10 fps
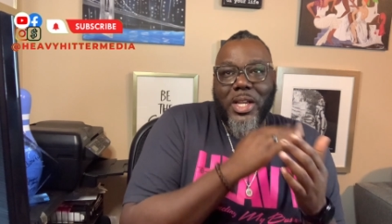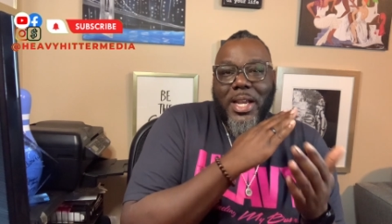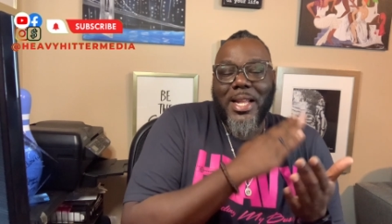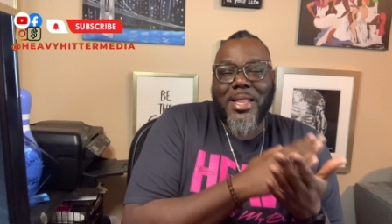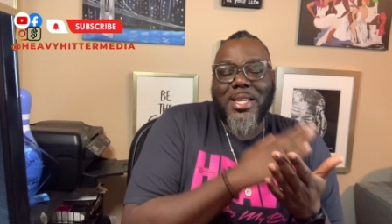
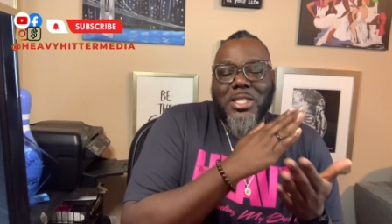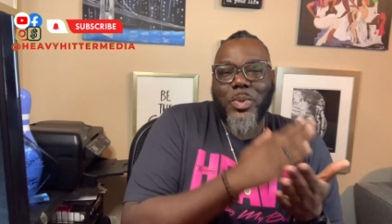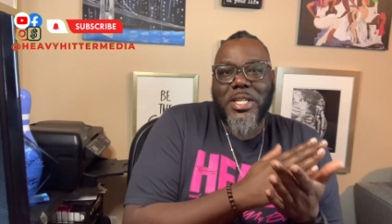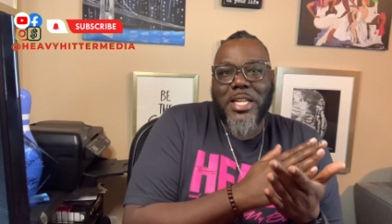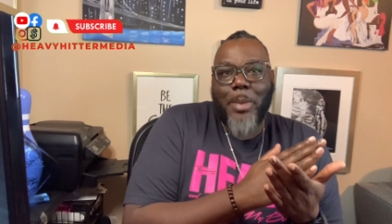in this
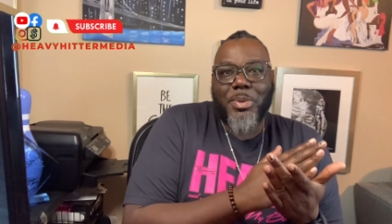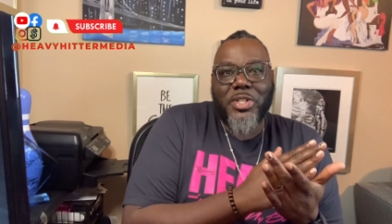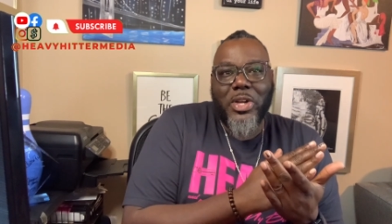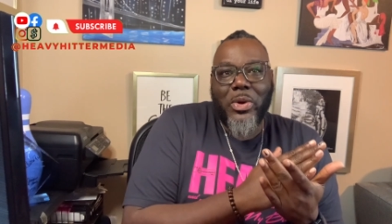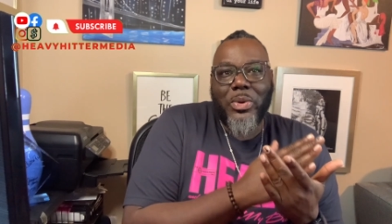week's
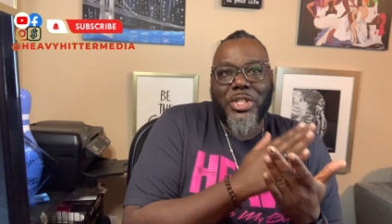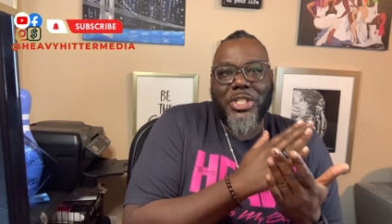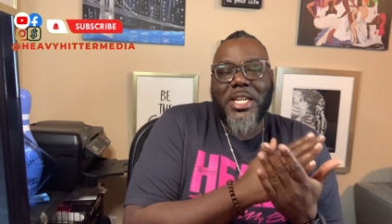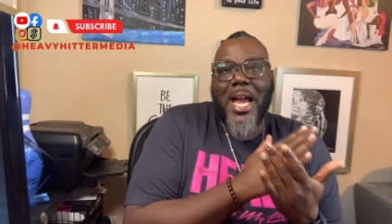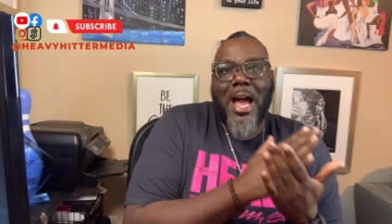episode,
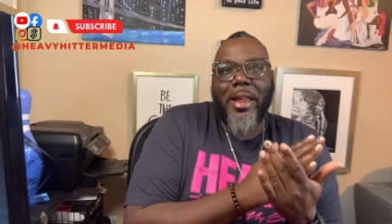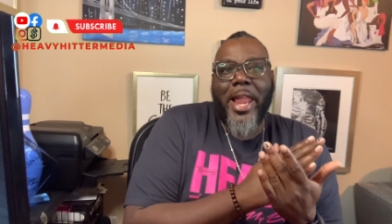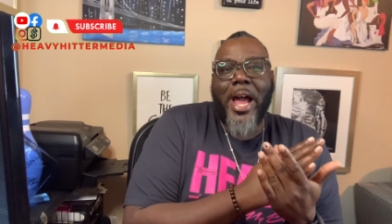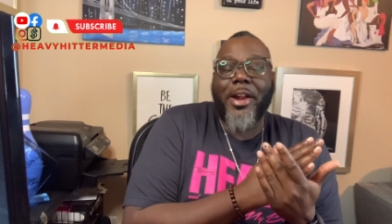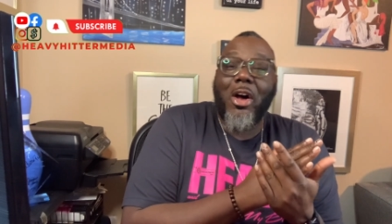she
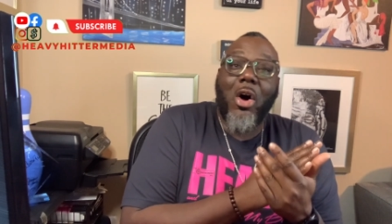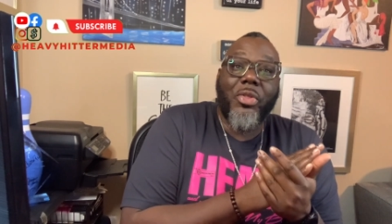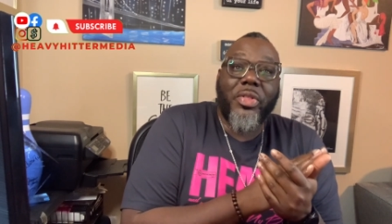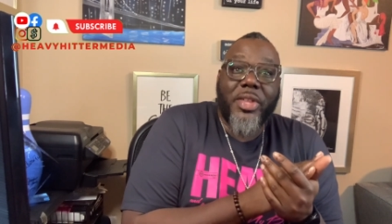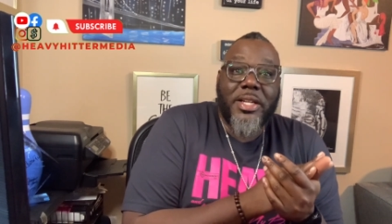outlined all
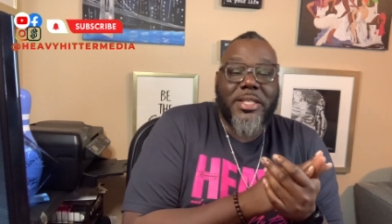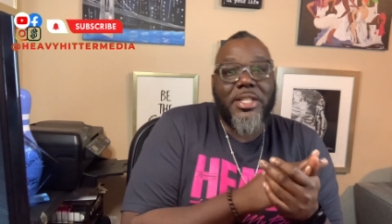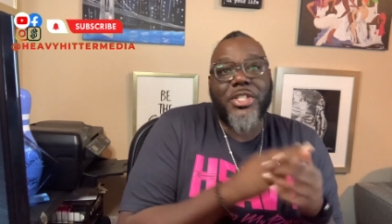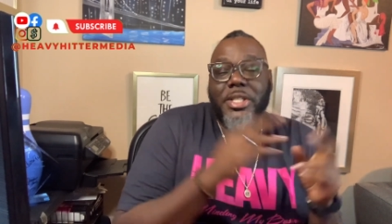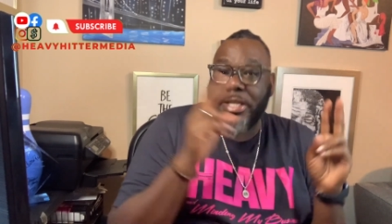the things that
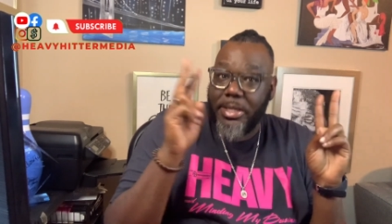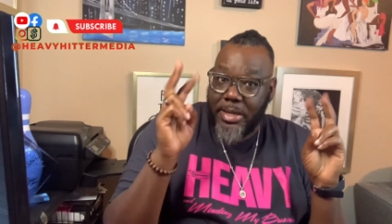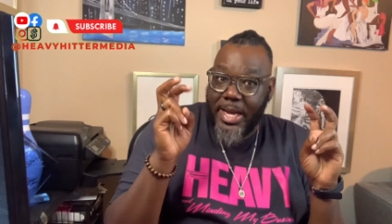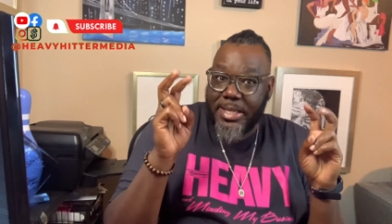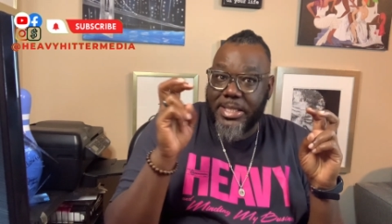she
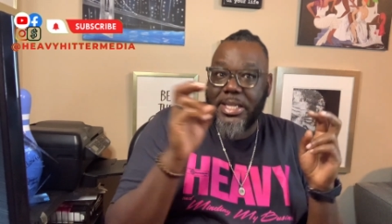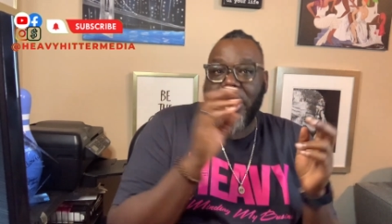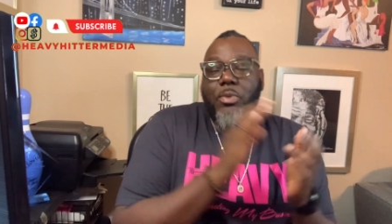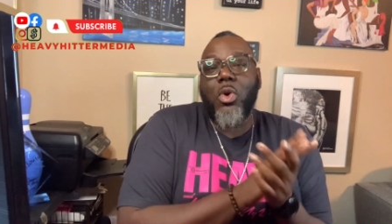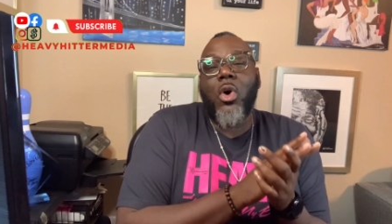has
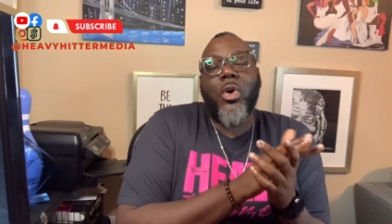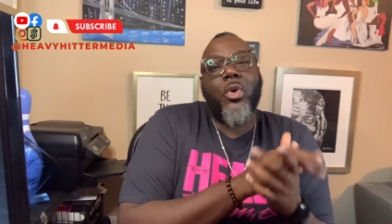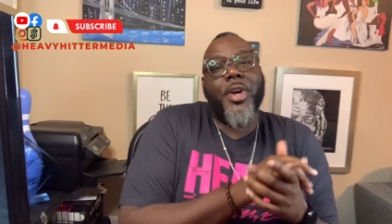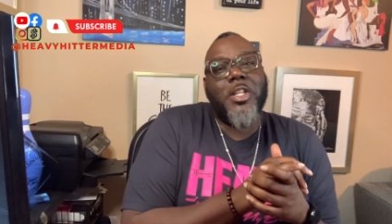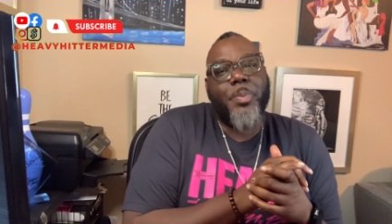seen wrong
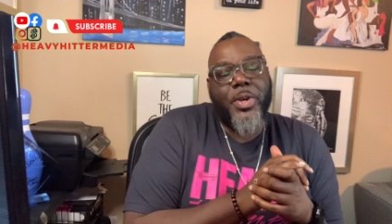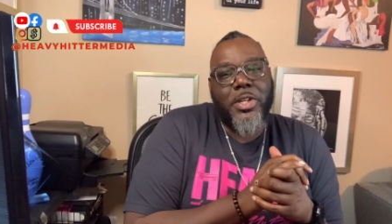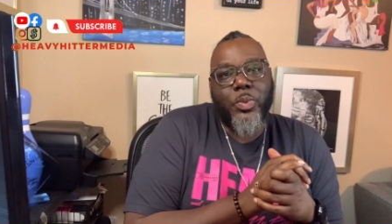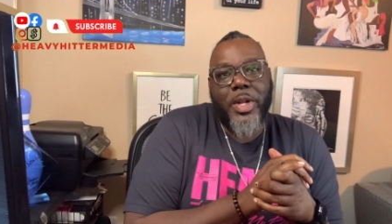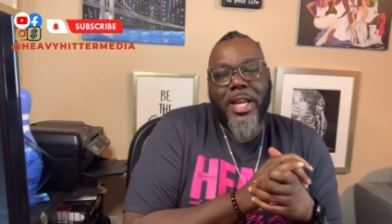or
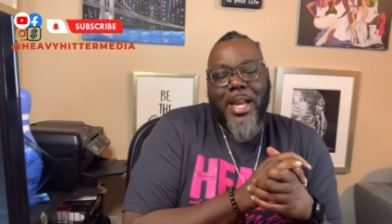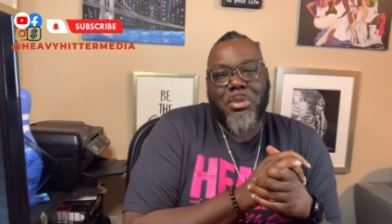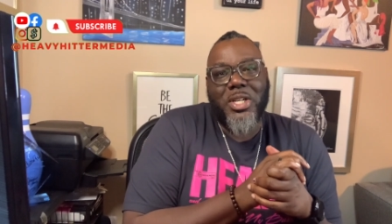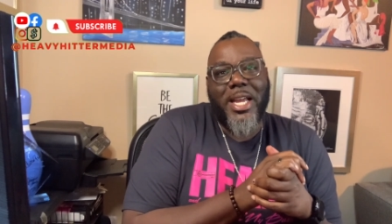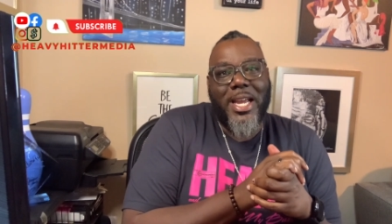experienced when it came
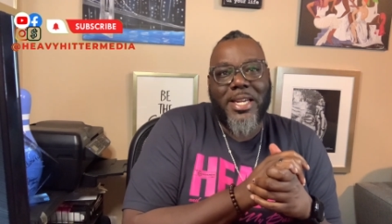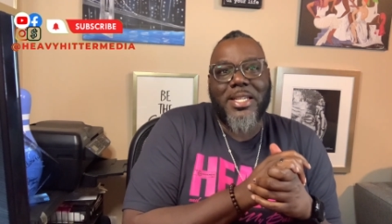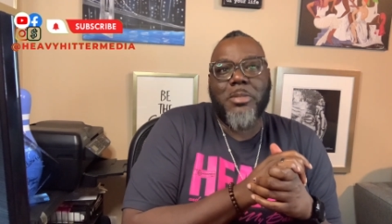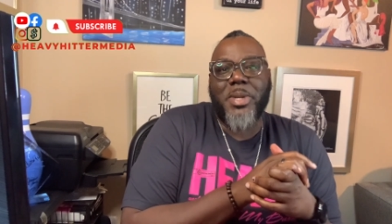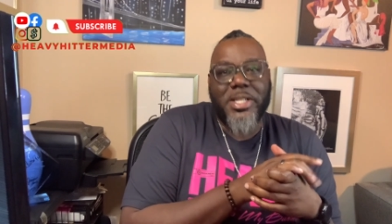to
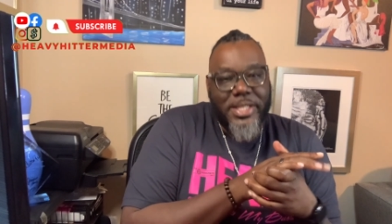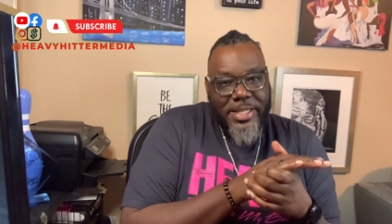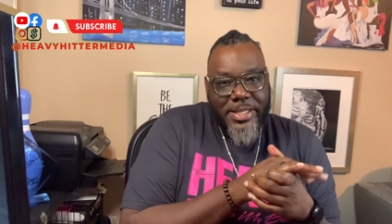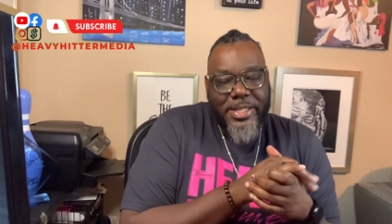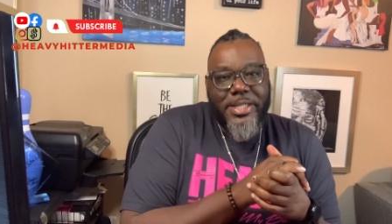Candy's
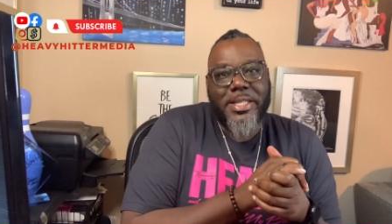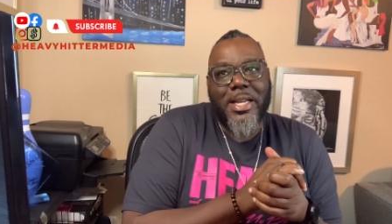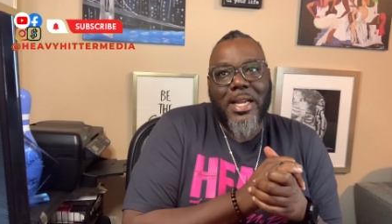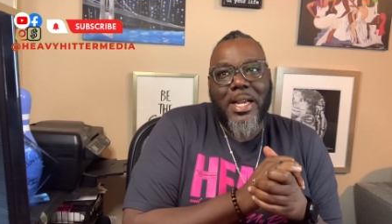businesses.